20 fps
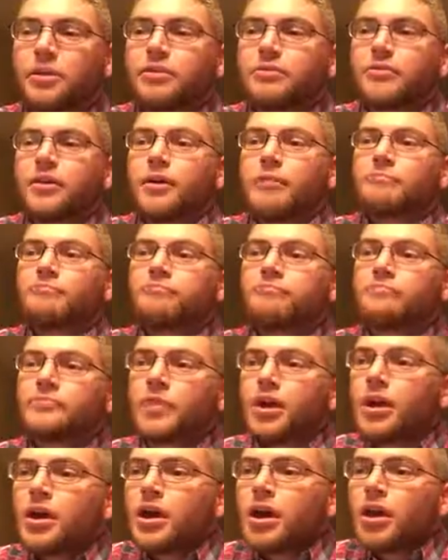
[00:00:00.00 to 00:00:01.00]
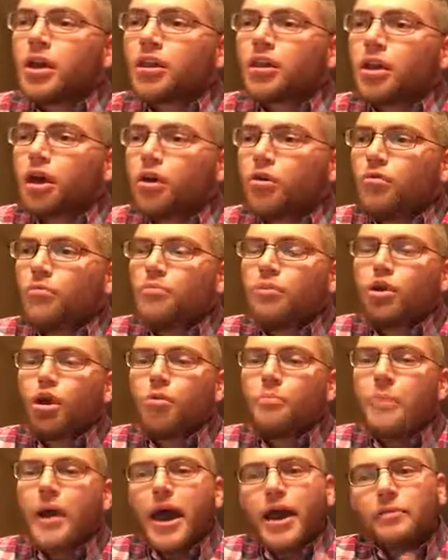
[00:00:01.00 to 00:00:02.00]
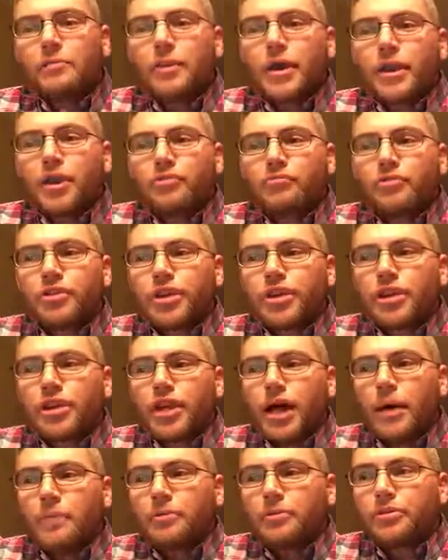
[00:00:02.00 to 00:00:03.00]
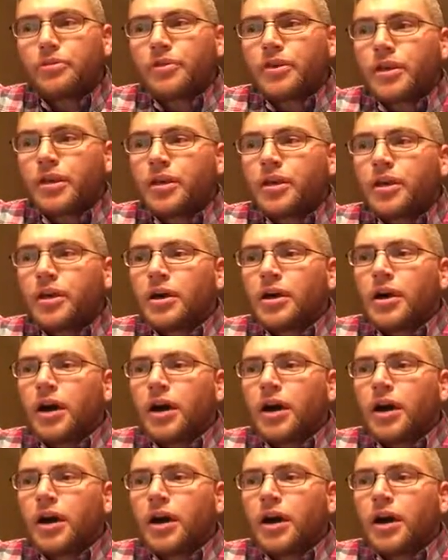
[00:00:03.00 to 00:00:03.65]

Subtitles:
But low back pain and radiculopathy,